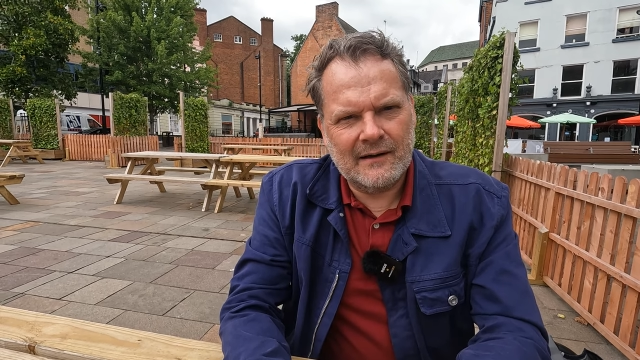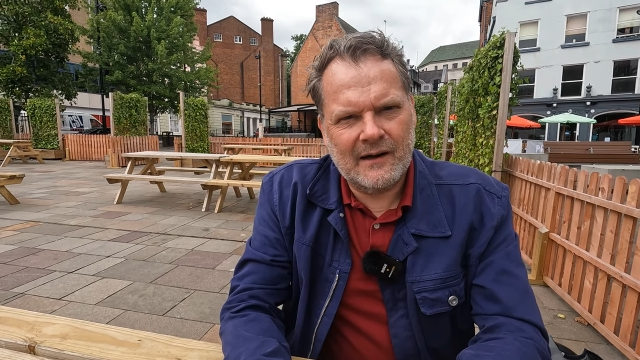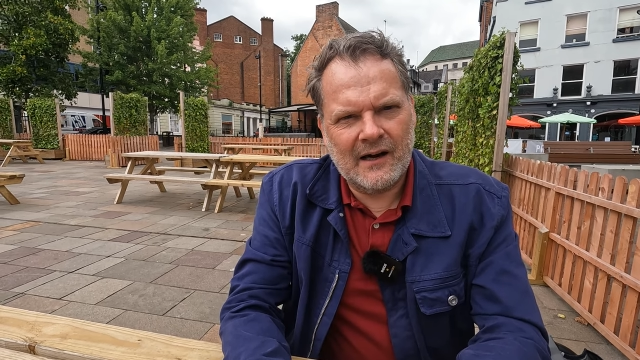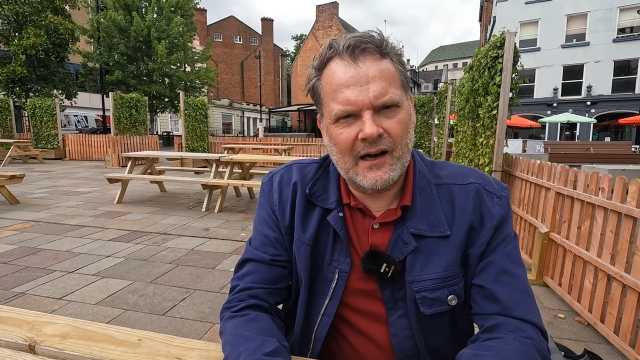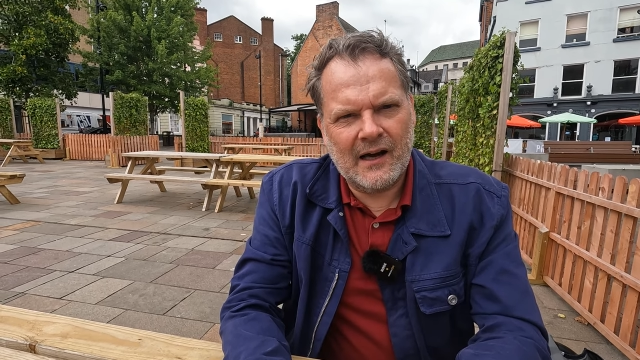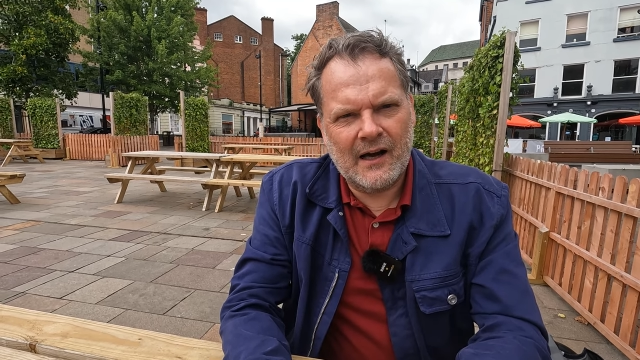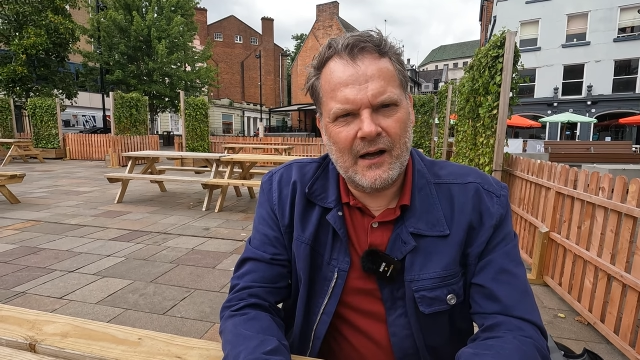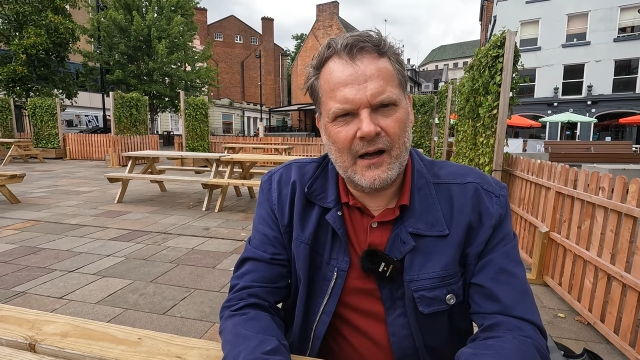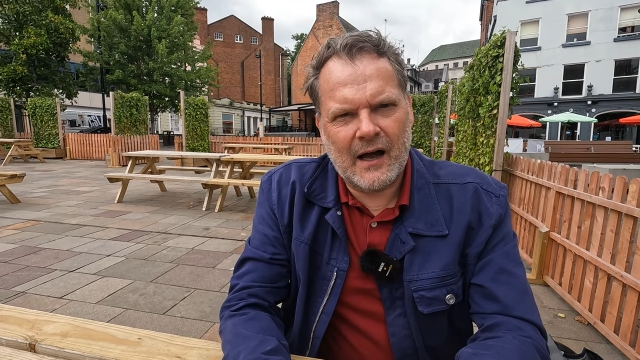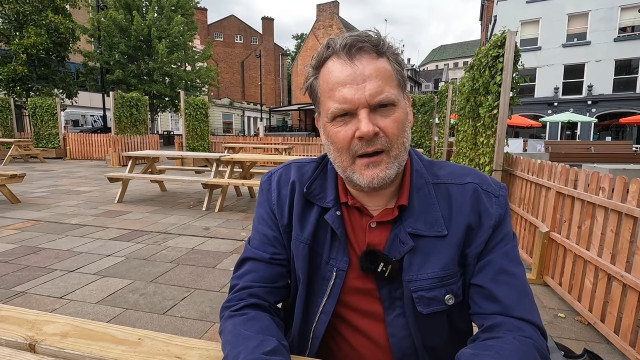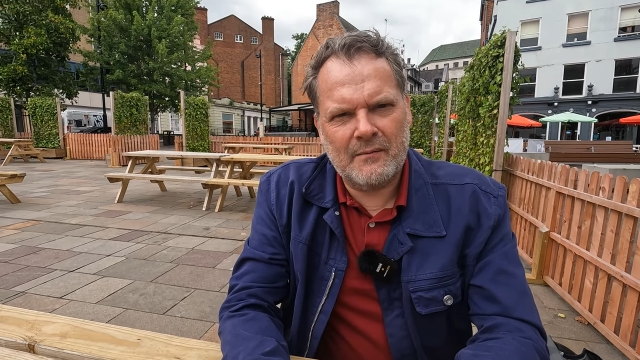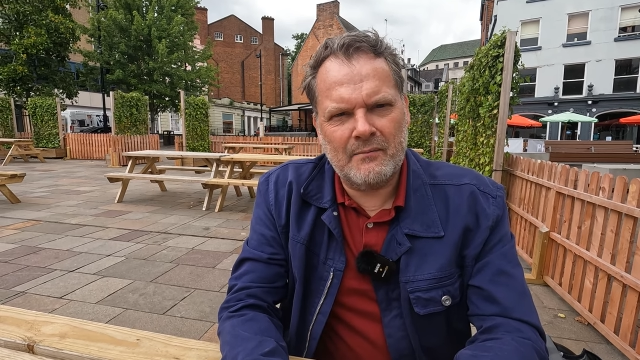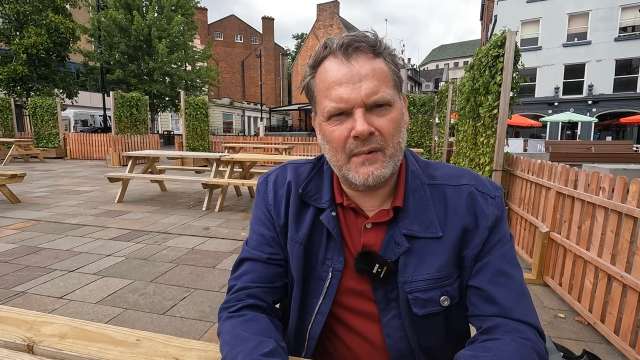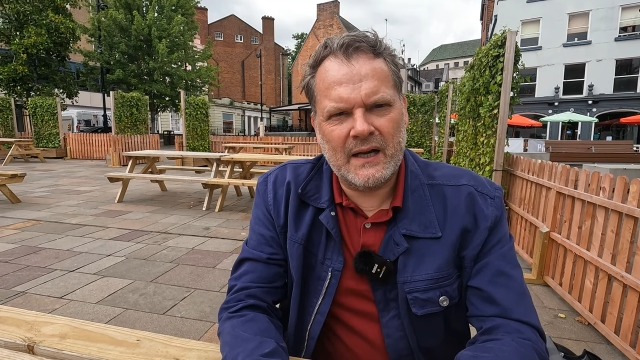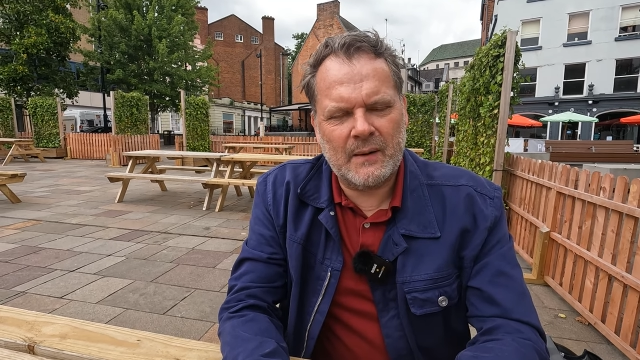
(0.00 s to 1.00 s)
uh,
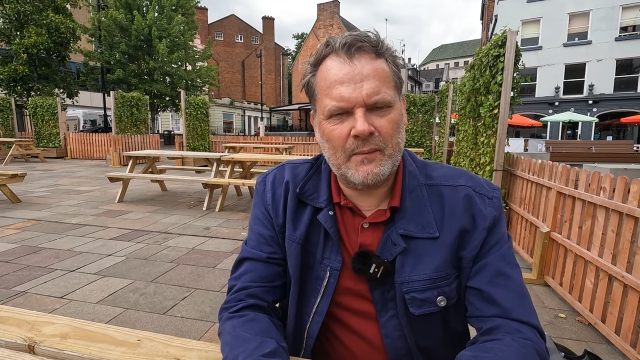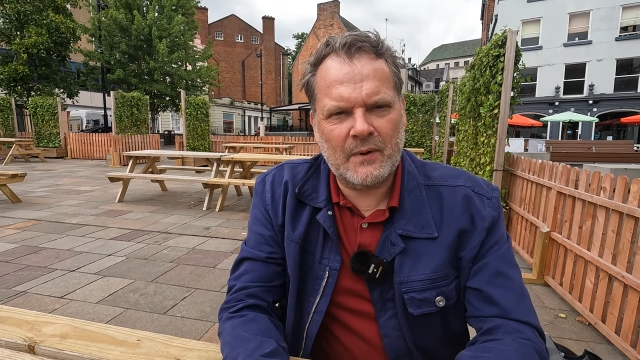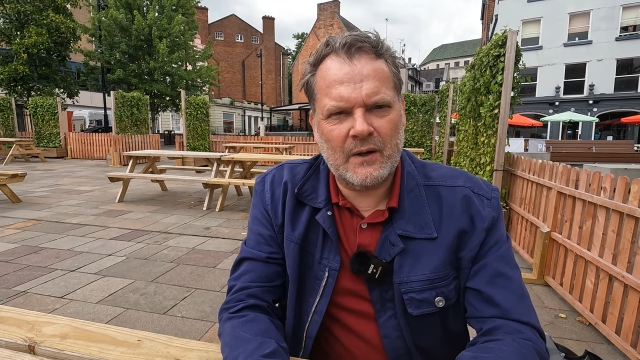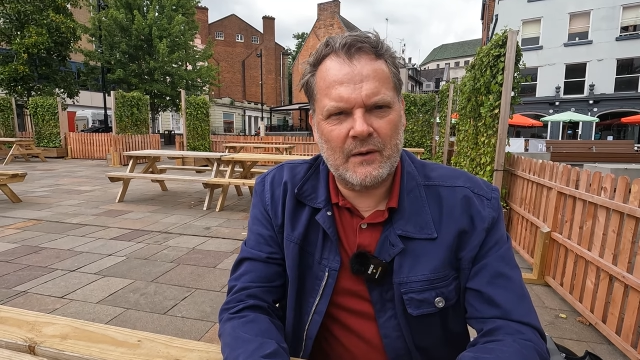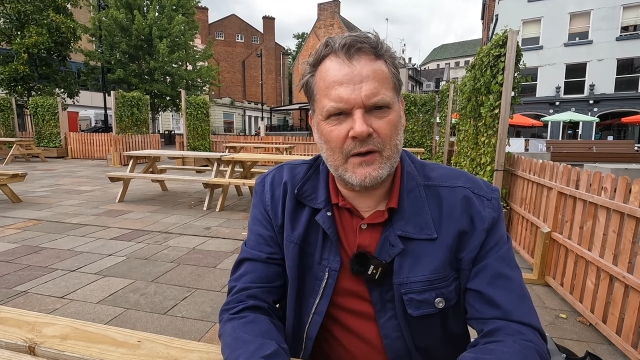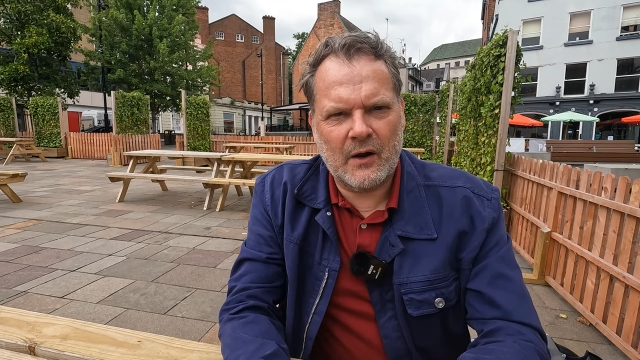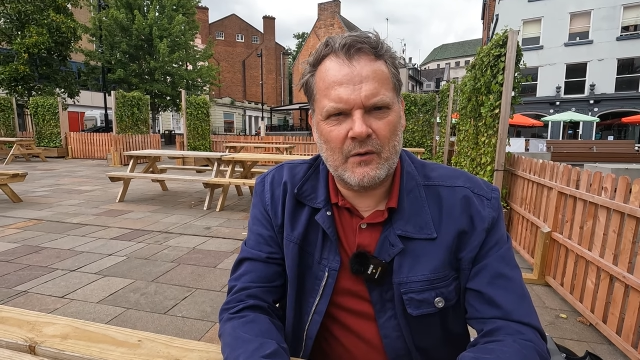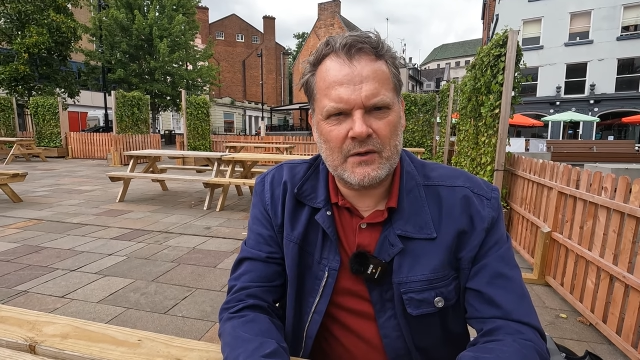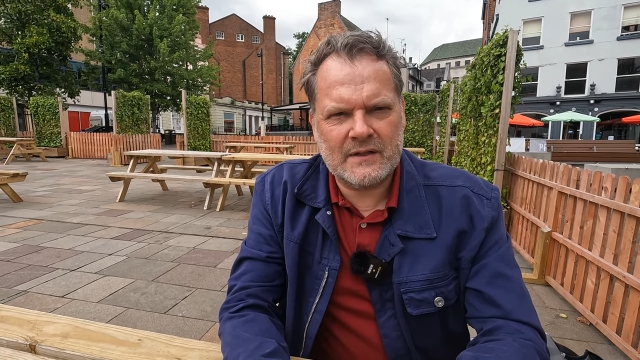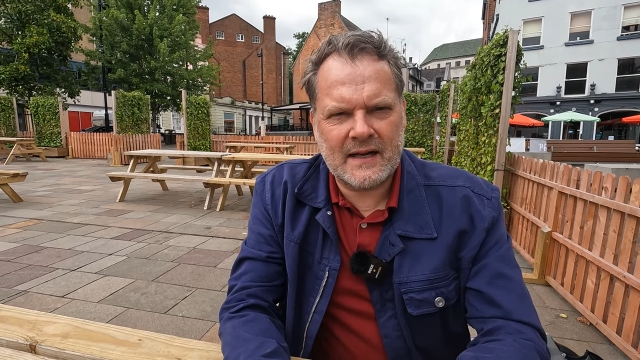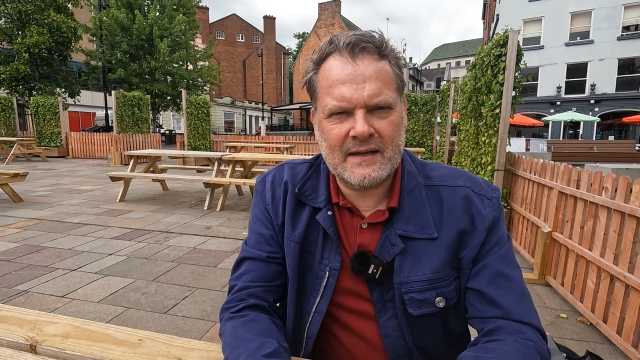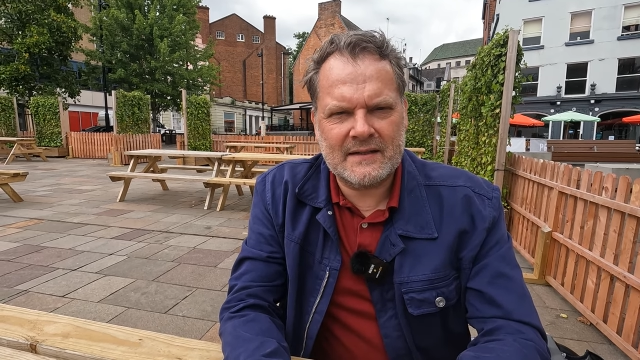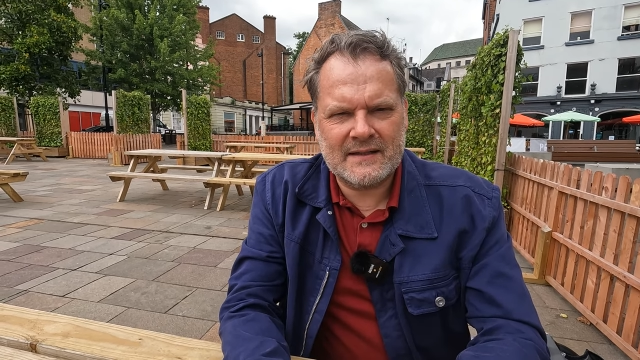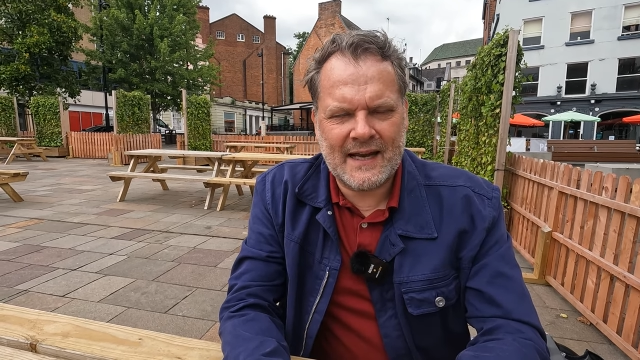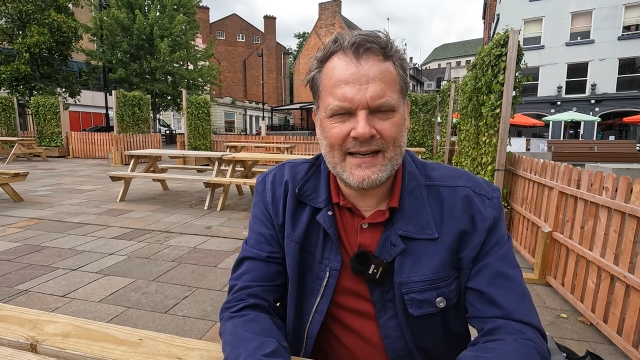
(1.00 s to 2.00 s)
and manipulate you know
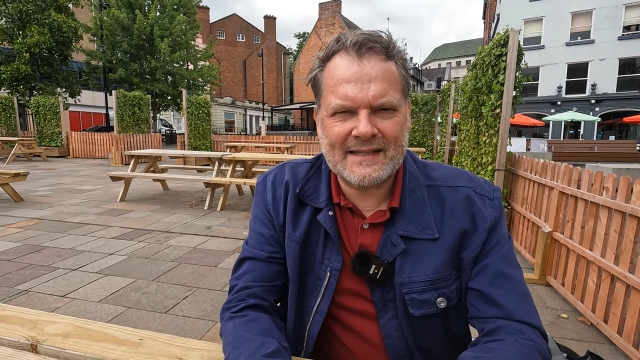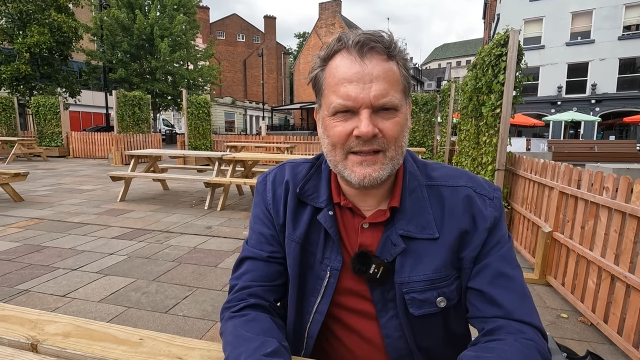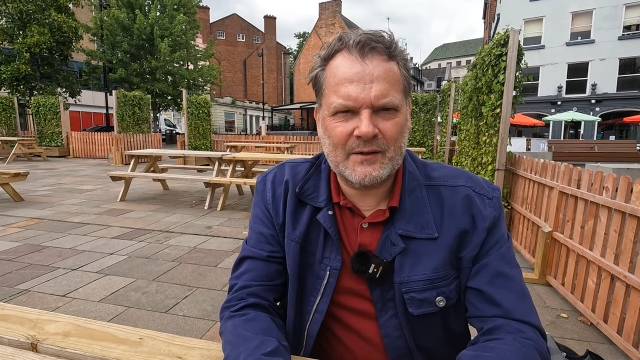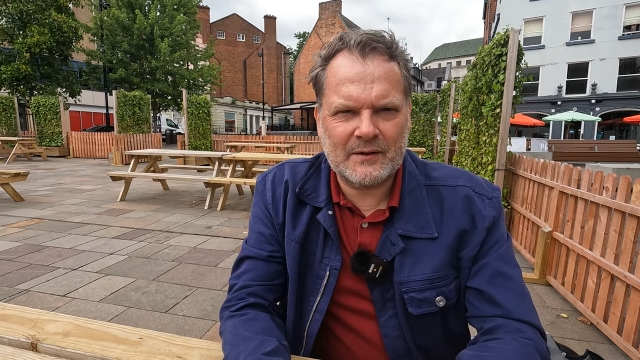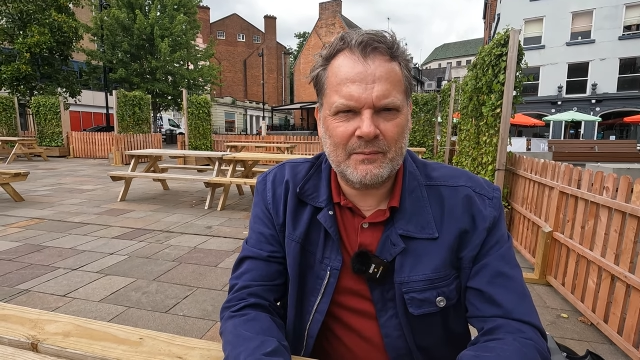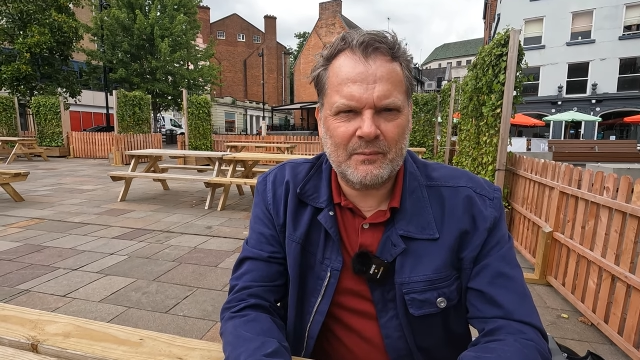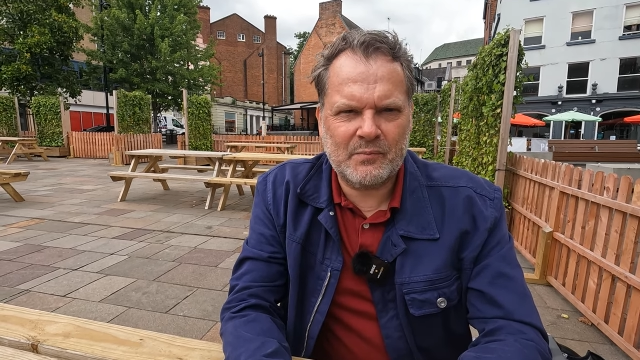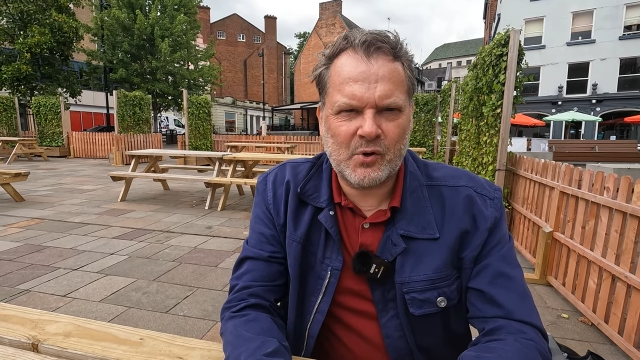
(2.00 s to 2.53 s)
da data